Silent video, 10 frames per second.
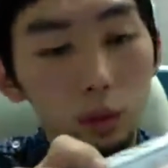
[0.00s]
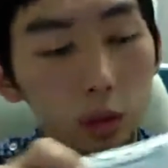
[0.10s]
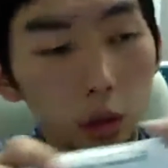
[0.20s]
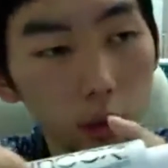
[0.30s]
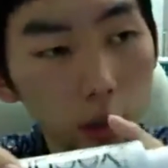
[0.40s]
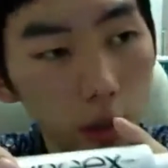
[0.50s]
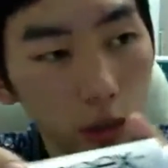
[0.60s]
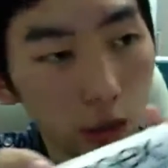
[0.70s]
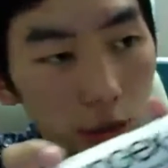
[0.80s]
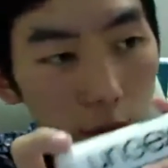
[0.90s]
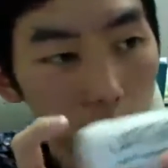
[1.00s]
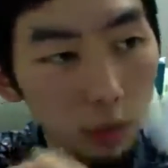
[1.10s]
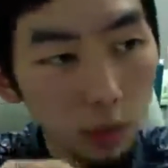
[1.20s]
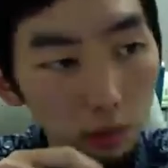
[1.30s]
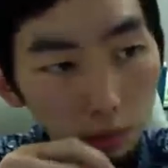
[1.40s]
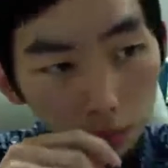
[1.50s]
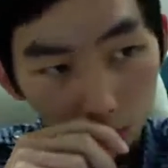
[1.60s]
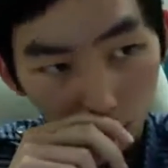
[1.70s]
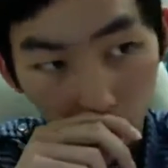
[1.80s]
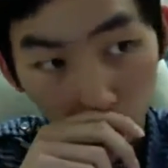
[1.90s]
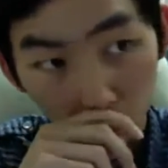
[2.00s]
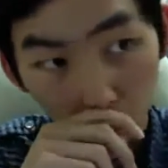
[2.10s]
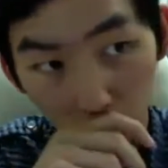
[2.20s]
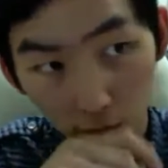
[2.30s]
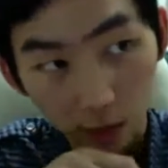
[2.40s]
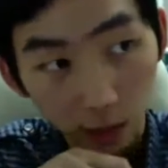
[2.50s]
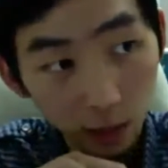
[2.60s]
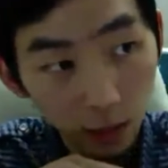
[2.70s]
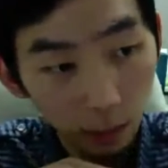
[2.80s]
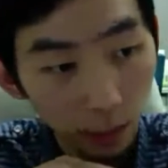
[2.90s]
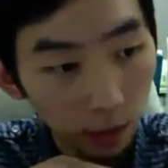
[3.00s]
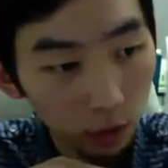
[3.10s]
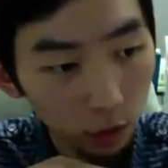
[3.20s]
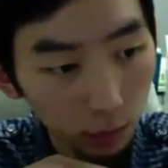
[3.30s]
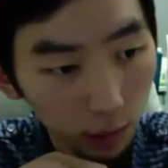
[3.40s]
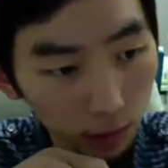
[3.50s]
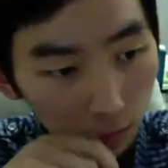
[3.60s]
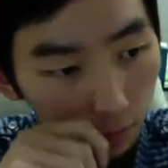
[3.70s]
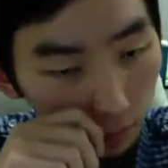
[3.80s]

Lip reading: So this is our newest one, the Skin Demodex treatment.